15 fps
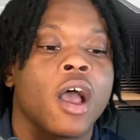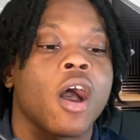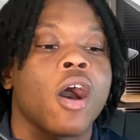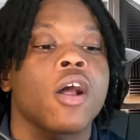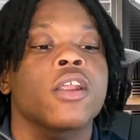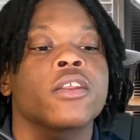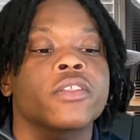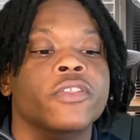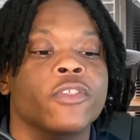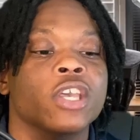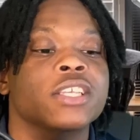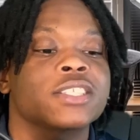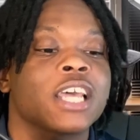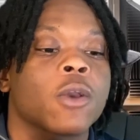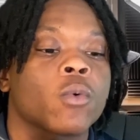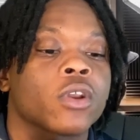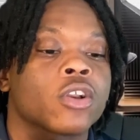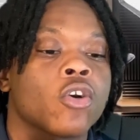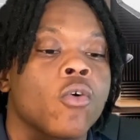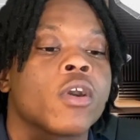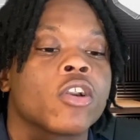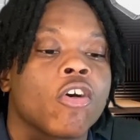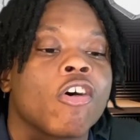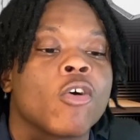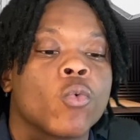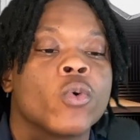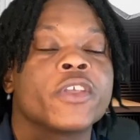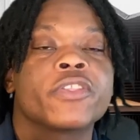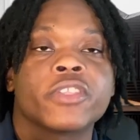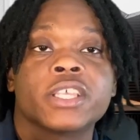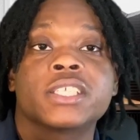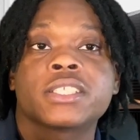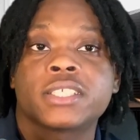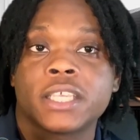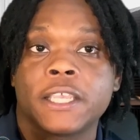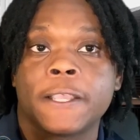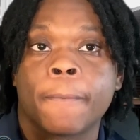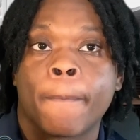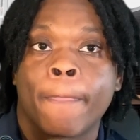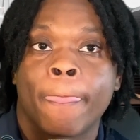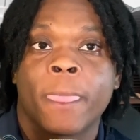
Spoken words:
All of the things that were going on with this team.